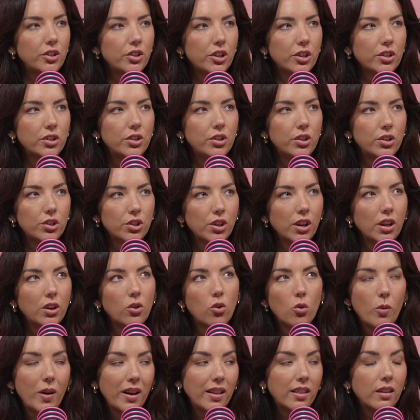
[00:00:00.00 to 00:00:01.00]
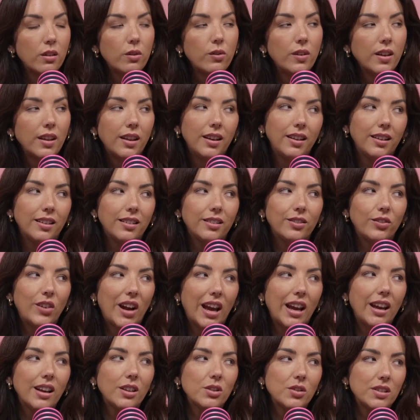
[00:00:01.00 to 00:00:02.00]
just usually go with the feeling,
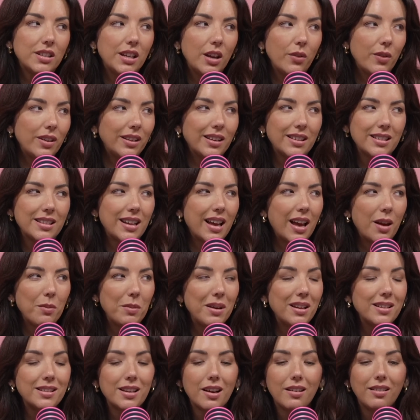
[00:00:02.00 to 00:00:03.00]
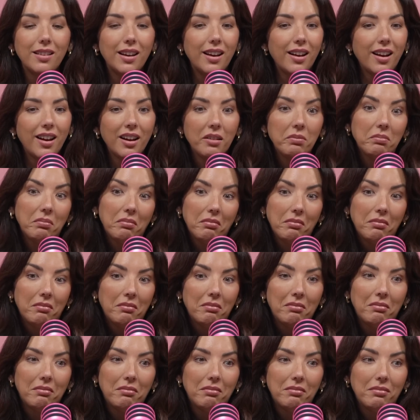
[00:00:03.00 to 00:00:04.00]
right? So see if it doesn't hit me until later,
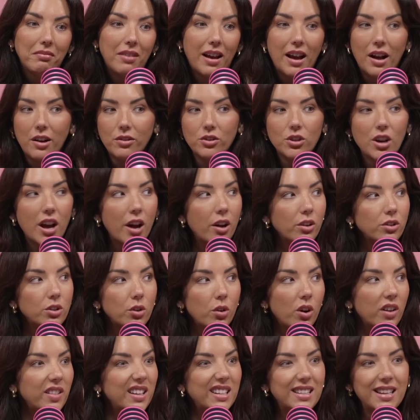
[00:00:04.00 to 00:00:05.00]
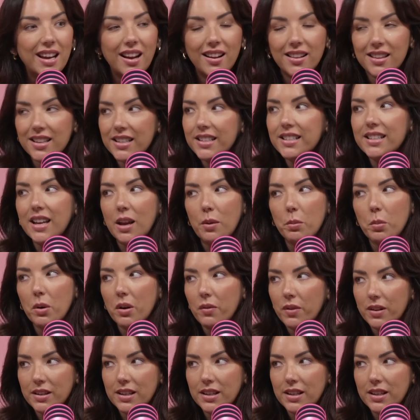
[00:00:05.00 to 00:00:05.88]
I'll do it on the 10th of December if it